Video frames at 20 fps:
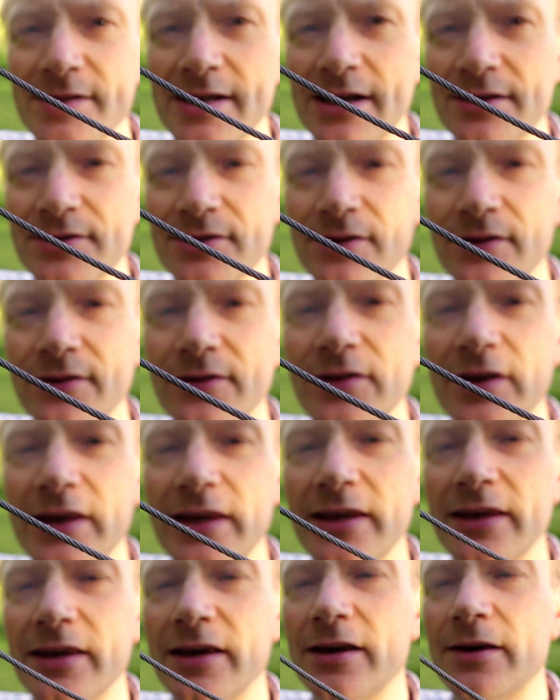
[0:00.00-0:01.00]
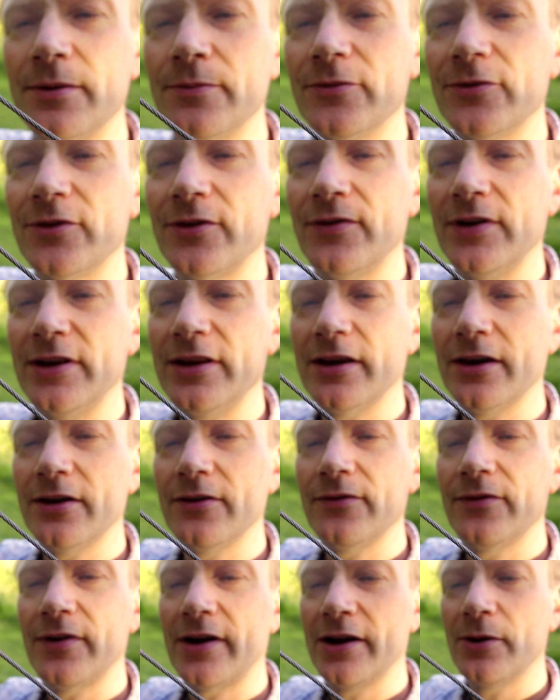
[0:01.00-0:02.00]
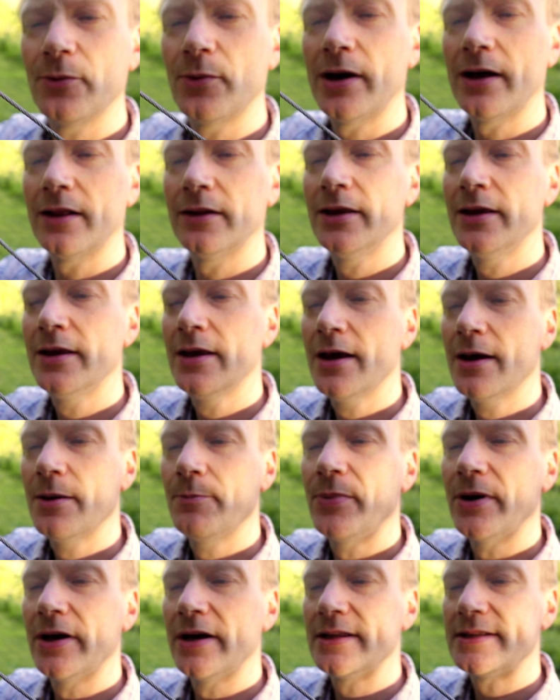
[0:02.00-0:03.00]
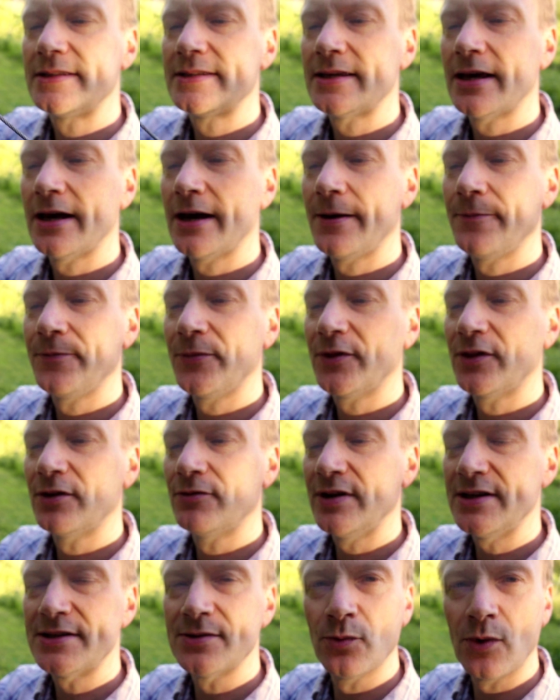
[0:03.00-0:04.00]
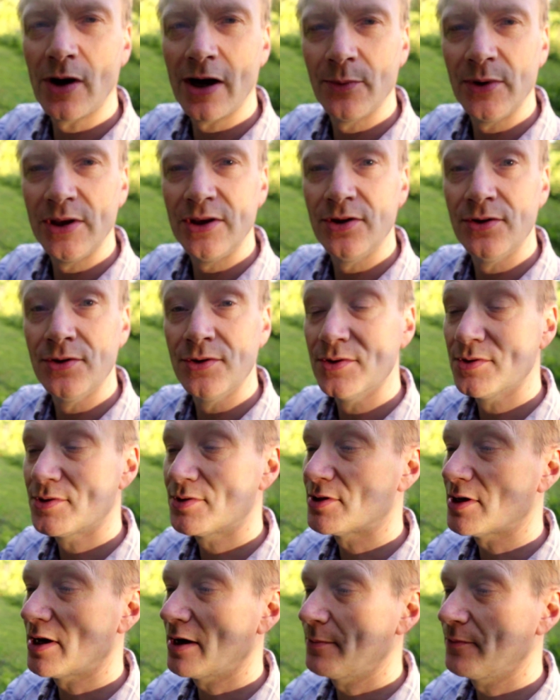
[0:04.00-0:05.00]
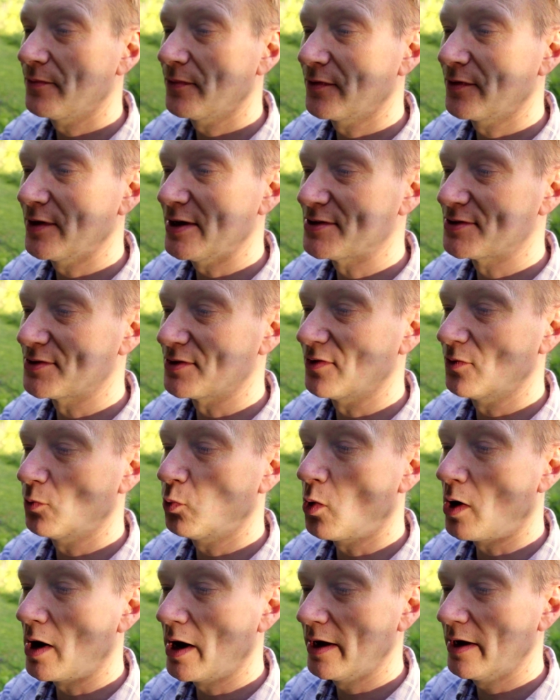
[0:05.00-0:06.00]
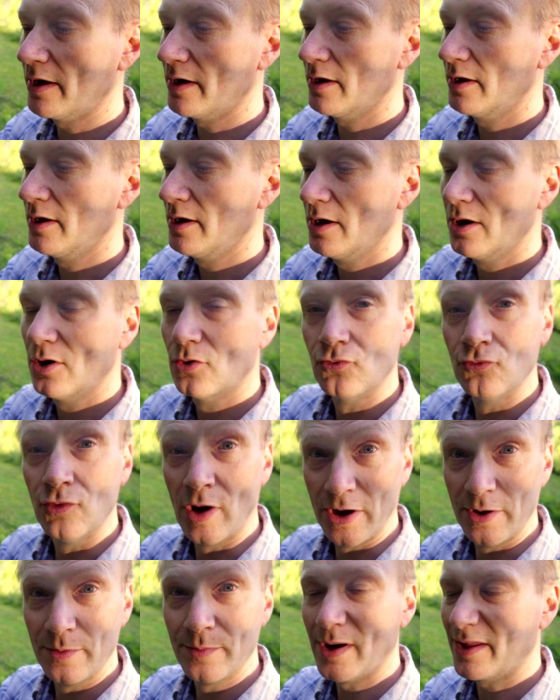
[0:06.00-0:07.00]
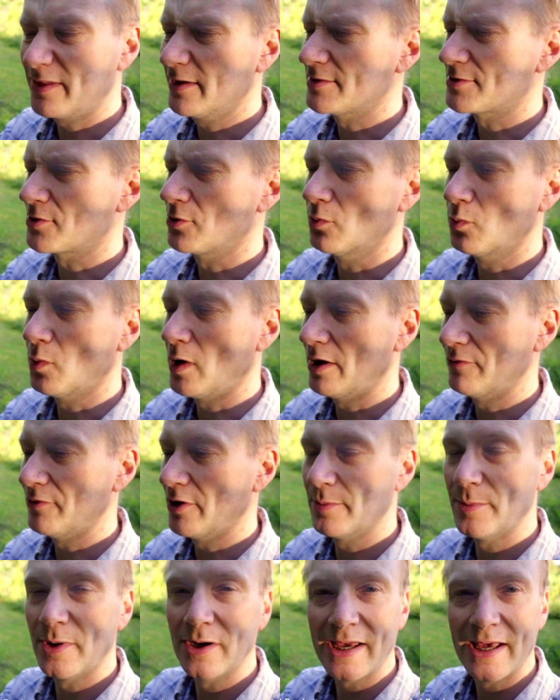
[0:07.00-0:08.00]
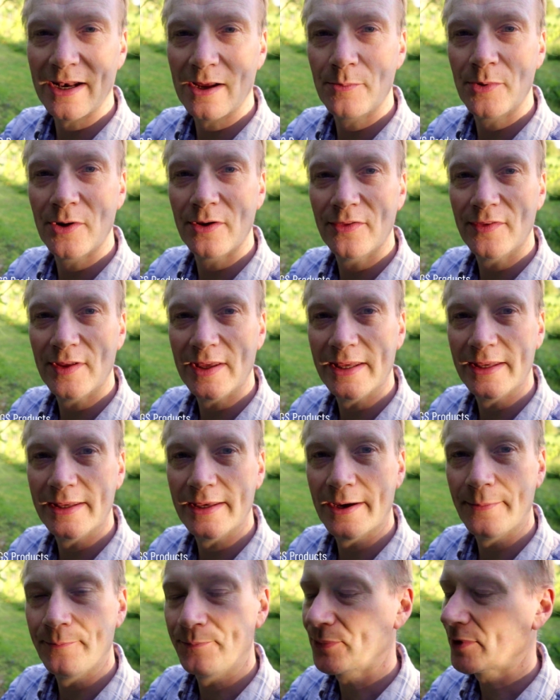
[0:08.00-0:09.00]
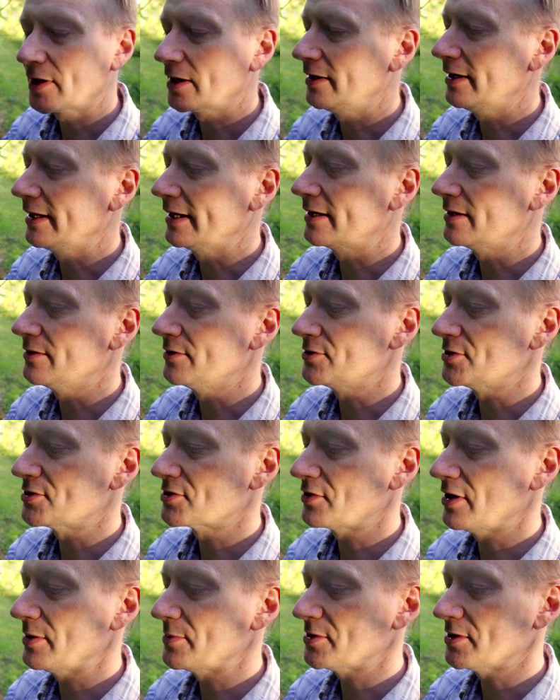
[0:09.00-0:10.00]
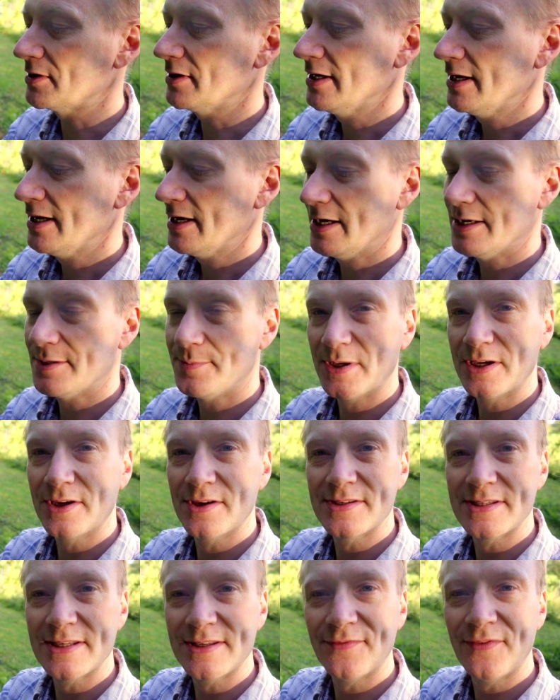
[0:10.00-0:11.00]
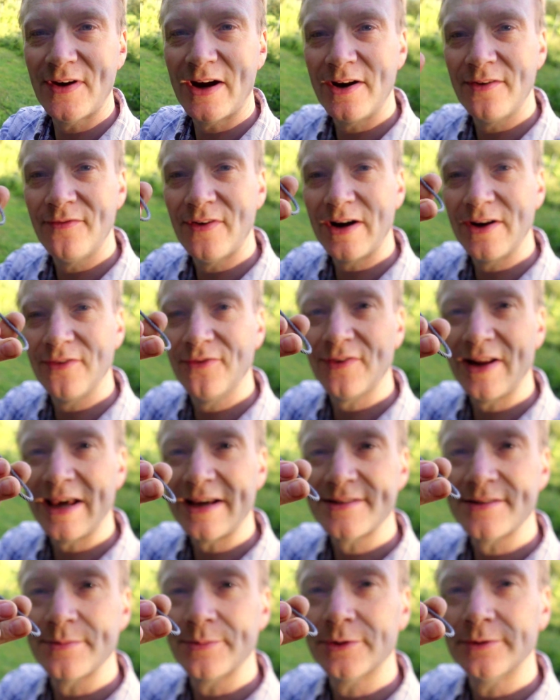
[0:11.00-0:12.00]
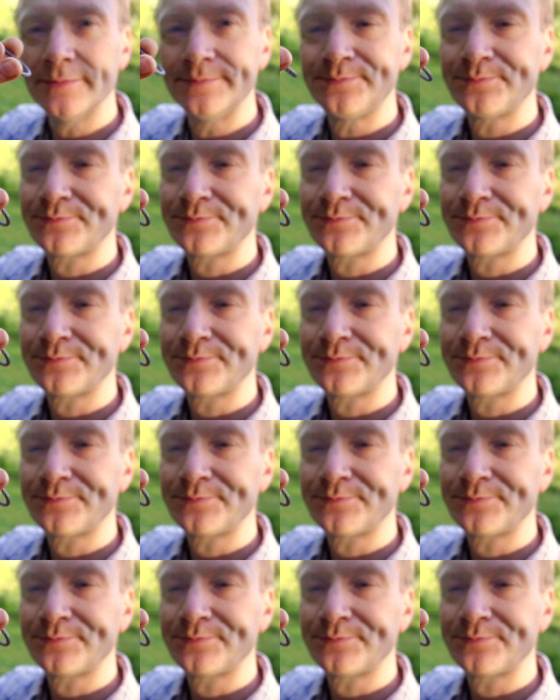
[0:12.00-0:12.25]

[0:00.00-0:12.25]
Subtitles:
out on the video very well, but the reason why we used this sort of wire rope, I think it's called wire rope, again I'll put the link in the description, is because it's very, very flexible.